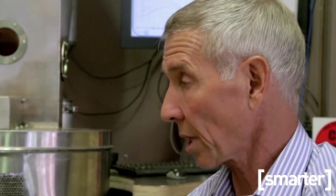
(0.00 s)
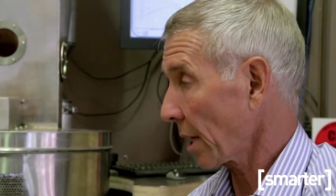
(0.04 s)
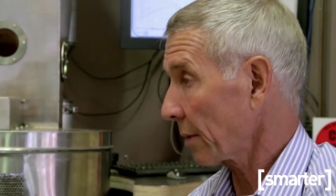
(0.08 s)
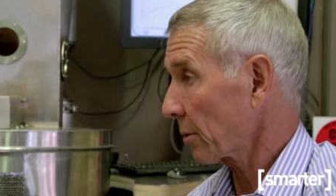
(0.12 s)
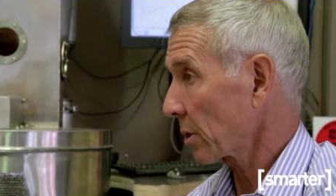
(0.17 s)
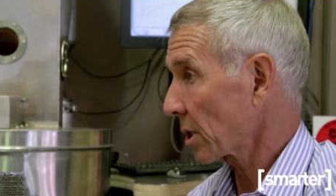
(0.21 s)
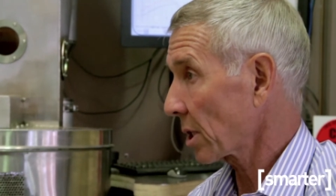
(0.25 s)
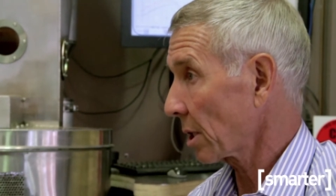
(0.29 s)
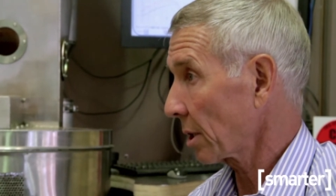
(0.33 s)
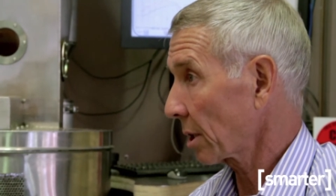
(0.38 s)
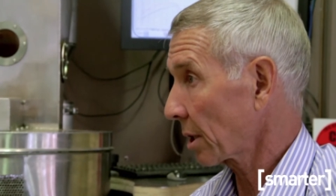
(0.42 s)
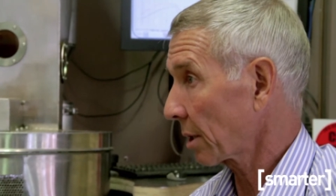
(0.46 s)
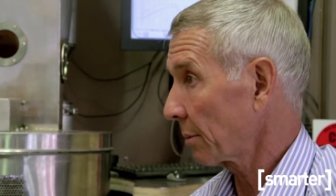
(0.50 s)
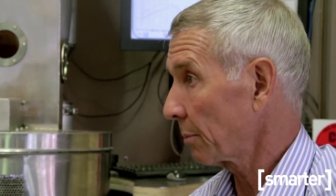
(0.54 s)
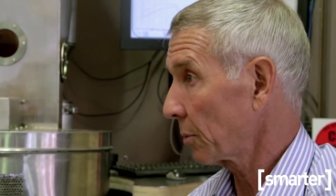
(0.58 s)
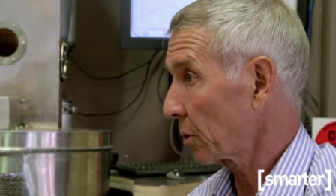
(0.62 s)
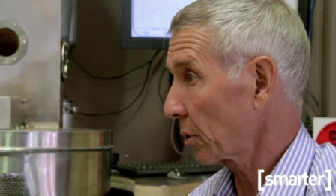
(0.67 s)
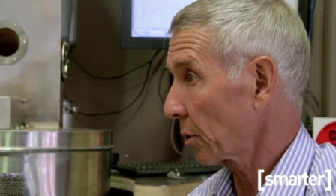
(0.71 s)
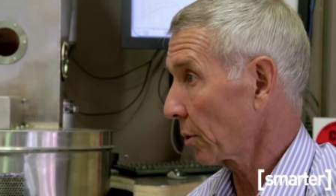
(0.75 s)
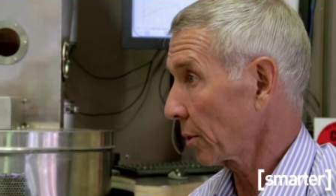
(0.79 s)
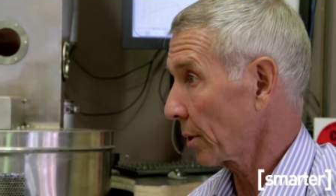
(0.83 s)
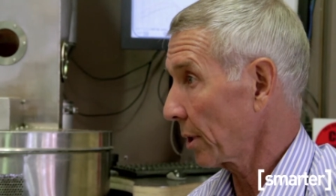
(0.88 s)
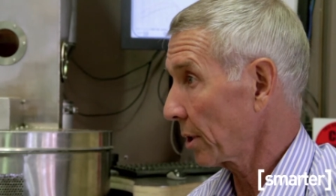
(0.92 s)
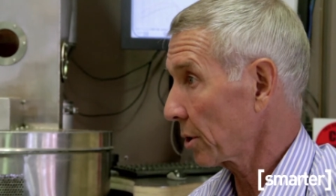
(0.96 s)
I was in the
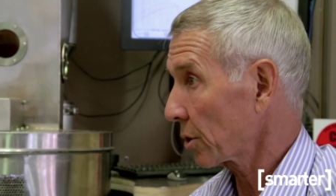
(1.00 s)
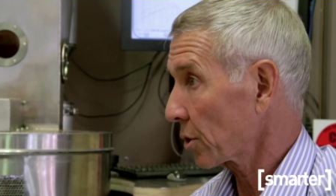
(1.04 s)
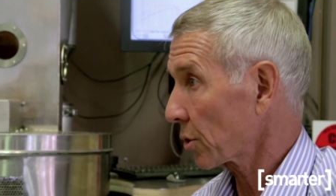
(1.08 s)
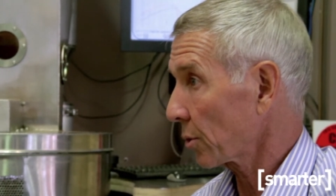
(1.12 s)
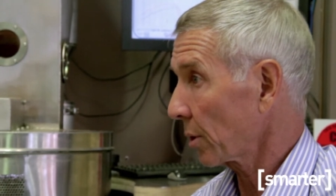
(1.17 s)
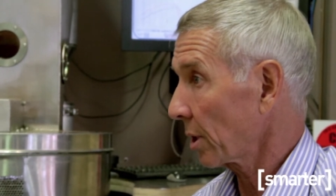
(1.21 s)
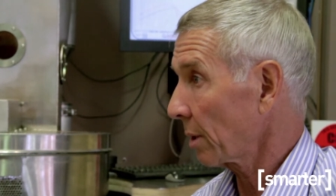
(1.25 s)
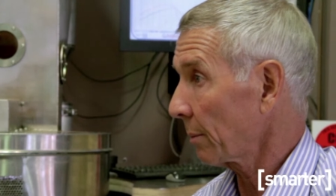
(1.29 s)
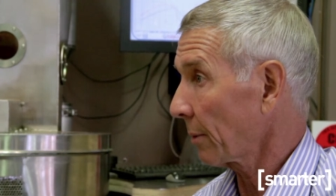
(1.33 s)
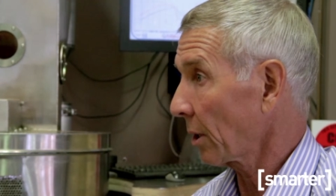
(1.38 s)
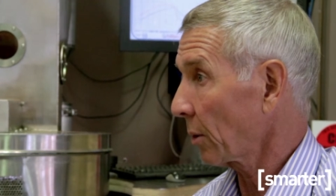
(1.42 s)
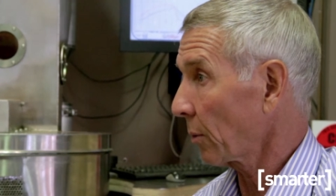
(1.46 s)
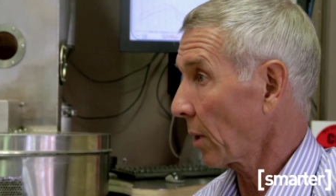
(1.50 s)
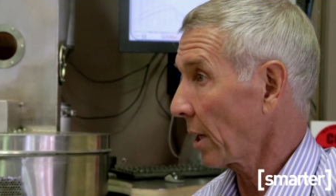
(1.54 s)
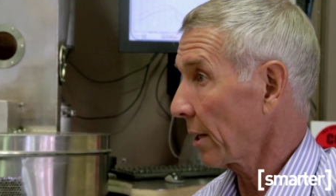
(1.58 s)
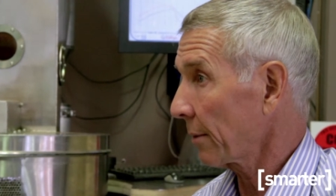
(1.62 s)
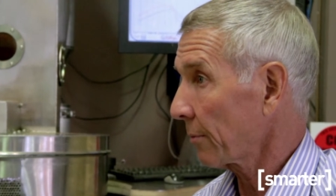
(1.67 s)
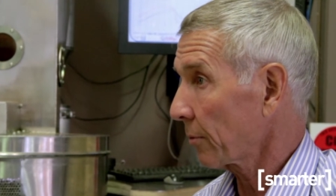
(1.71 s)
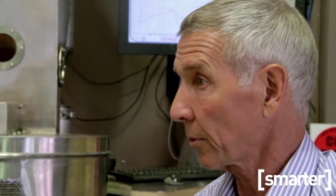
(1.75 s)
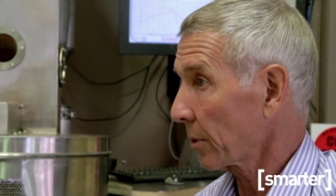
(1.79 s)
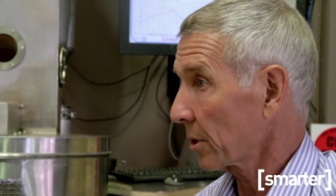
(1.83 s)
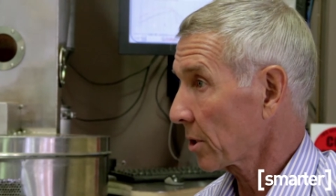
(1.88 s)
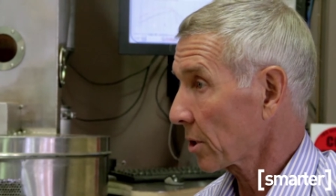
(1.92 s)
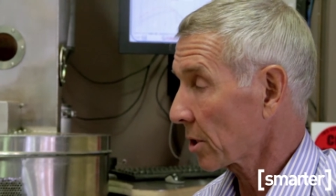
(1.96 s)
computer industry and my
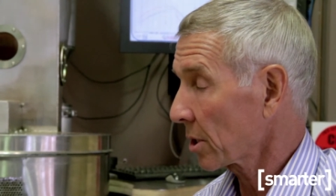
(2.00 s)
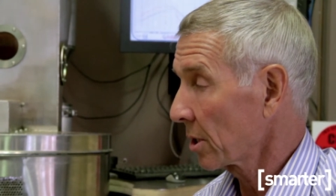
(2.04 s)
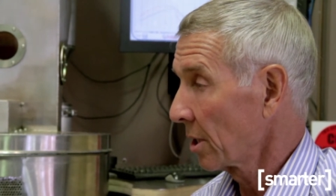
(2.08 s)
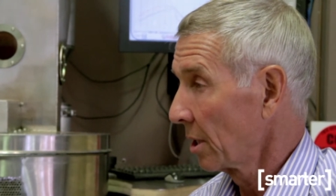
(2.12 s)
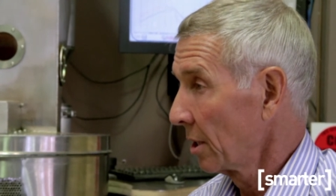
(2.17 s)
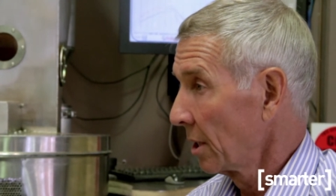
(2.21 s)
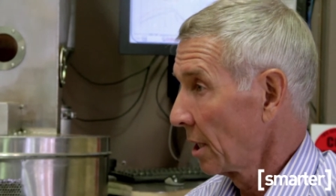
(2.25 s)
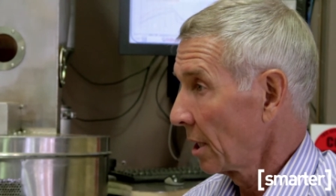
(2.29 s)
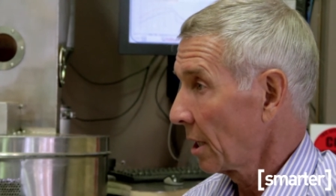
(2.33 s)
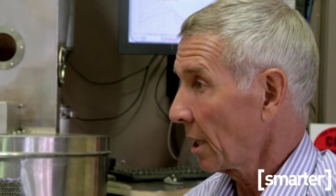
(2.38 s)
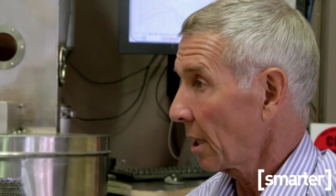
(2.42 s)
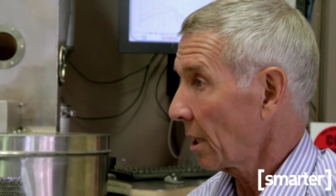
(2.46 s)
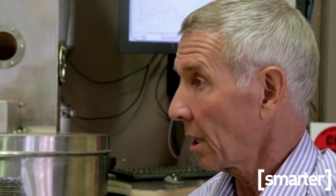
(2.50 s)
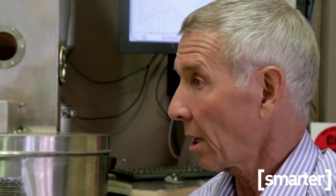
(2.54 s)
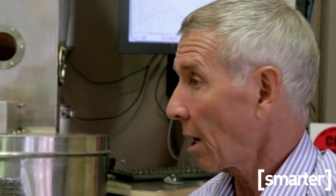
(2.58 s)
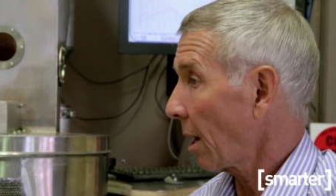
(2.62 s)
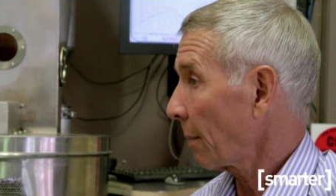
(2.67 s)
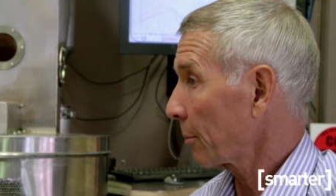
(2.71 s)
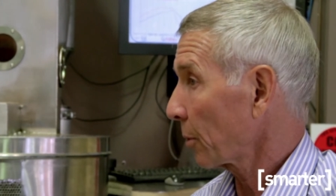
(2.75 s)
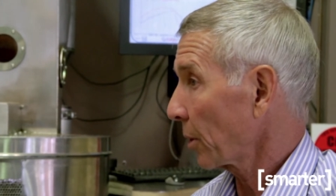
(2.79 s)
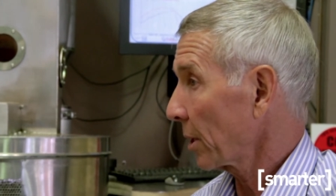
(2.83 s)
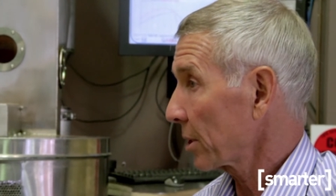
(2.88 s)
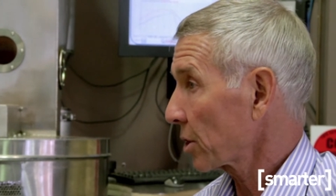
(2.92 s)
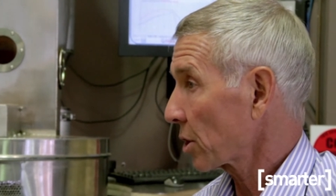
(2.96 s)
wife was uh,
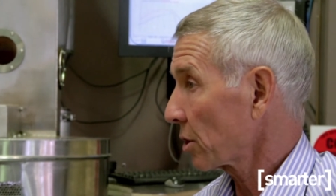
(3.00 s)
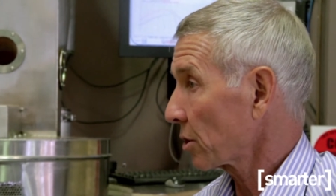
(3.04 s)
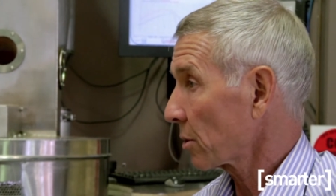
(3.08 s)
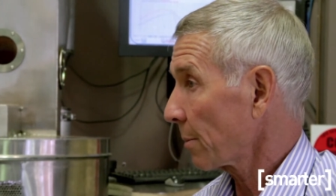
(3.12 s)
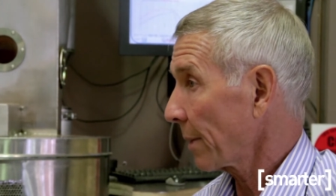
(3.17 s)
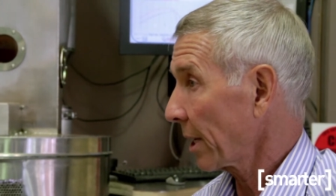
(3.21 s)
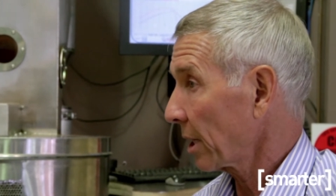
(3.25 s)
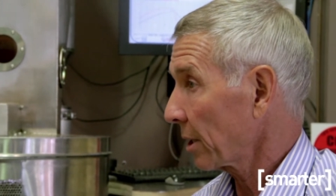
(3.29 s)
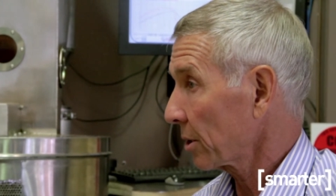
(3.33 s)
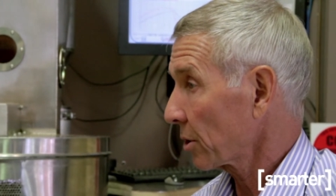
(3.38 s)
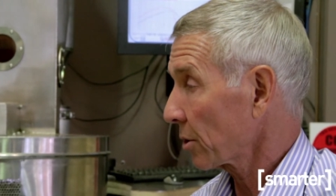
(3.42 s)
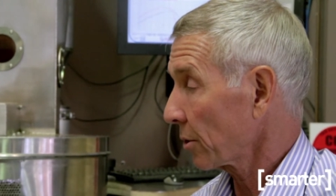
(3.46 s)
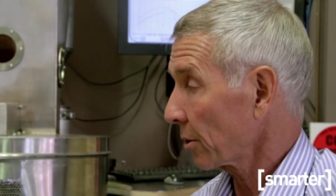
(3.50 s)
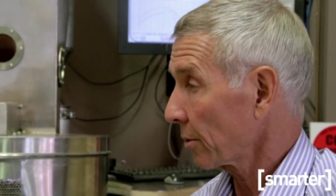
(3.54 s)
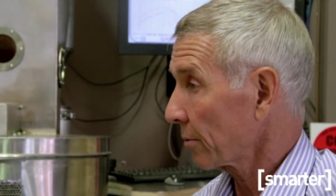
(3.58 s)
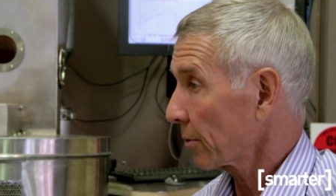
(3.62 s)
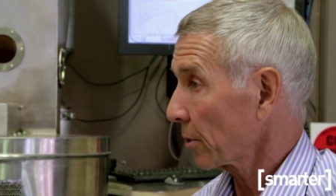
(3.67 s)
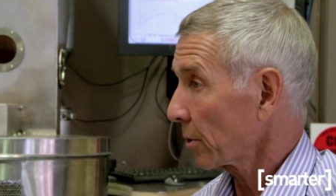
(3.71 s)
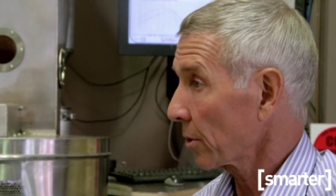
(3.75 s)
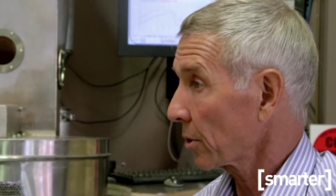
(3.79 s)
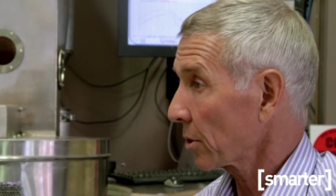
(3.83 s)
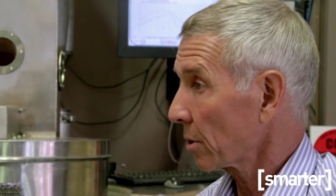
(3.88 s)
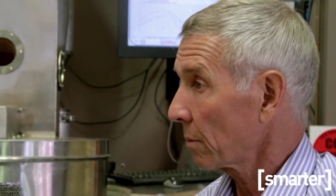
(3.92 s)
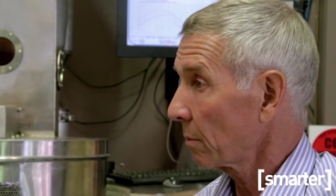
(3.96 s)
operations manager
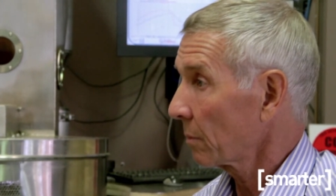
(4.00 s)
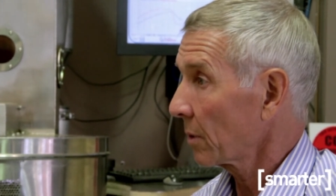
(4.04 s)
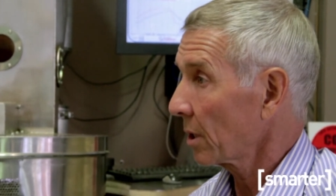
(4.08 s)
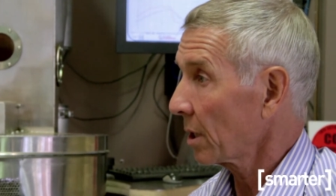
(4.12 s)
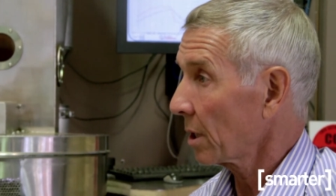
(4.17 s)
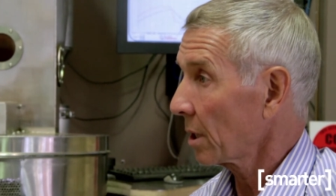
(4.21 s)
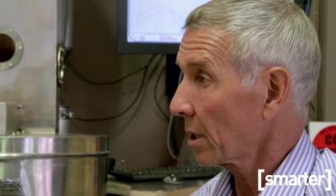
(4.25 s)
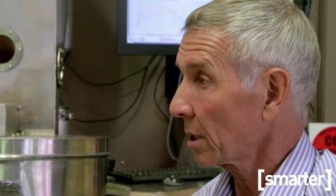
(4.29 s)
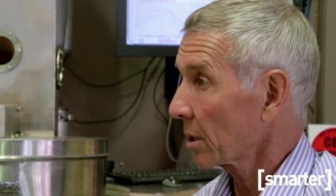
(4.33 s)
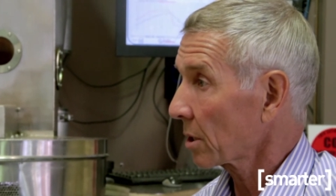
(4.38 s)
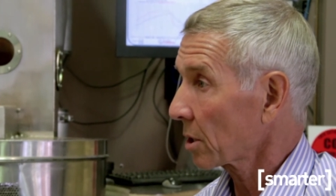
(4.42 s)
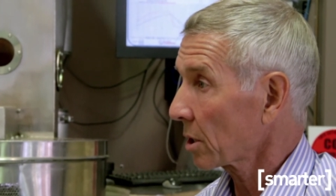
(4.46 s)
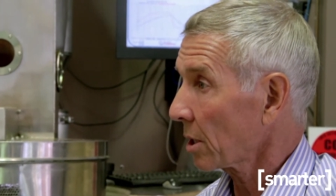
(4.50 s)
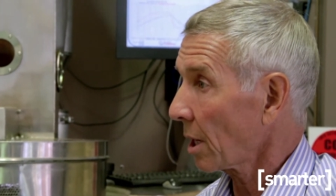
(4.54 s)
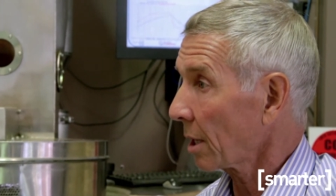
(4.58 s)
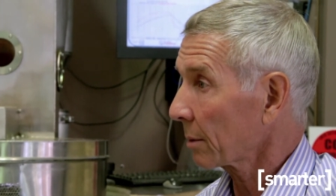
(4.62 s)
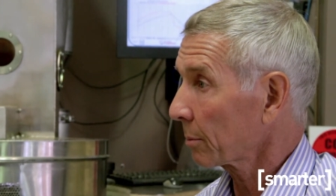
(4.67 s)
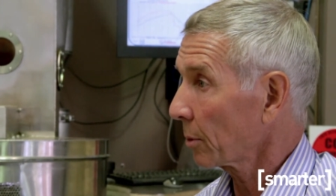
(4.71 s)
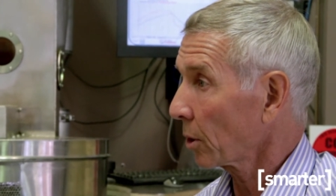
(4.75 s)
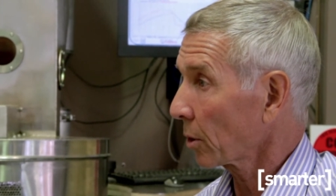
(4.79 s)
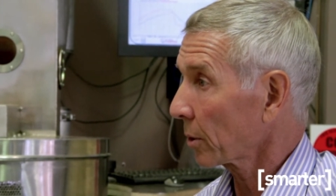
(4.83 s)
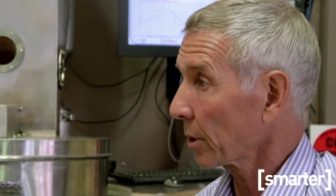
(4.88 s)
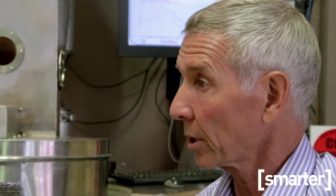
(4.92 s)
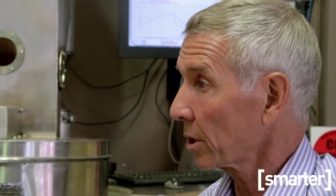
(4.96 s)
for a uh, stock
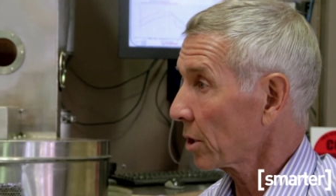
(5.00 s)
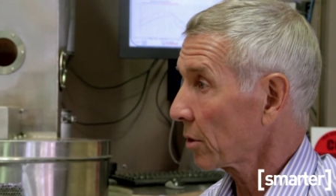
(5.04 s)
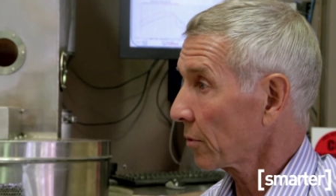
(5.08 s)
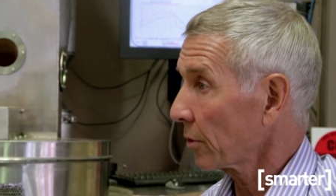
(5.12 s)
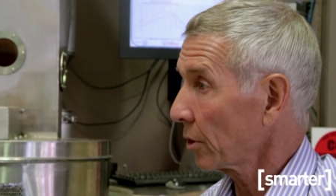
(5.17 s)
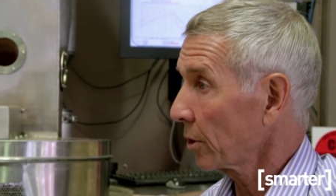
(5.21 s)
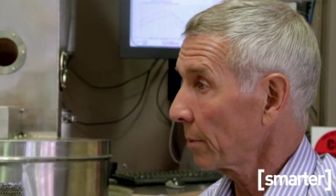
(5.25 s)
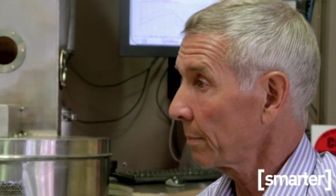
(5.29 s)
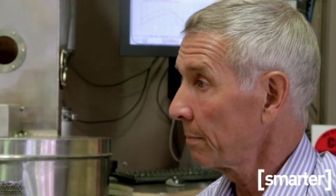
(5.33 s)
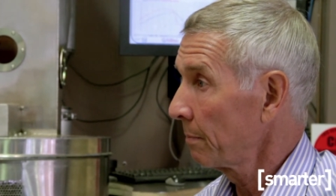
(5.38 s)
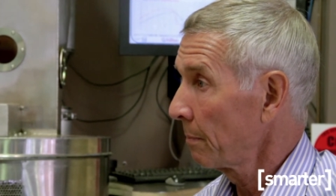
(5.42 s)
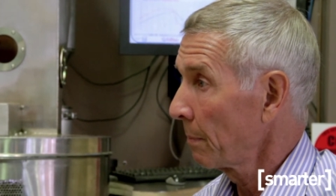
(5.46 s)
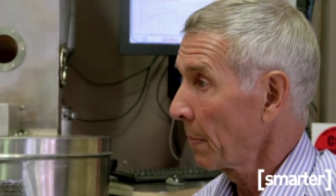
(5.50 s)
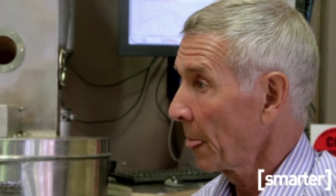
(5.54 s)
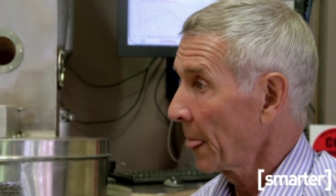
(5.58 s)
brokerage firm.